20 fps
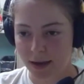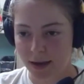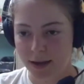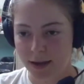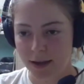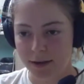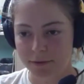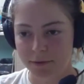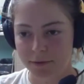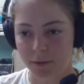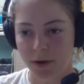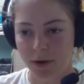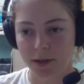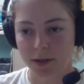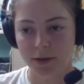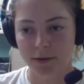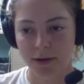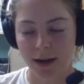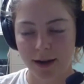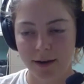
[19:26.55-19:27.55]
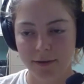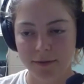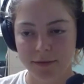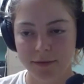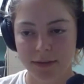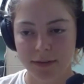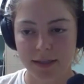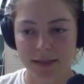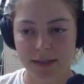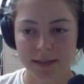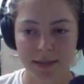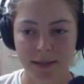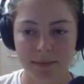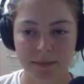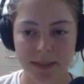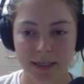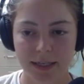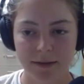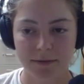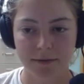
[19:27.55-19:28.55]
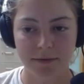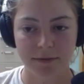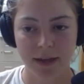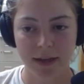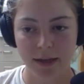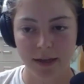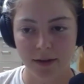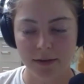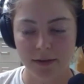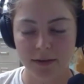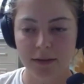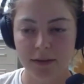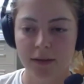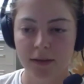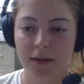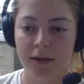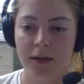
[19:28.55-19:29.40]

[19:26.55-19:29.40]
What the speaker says: I have one graft that seems like it failed.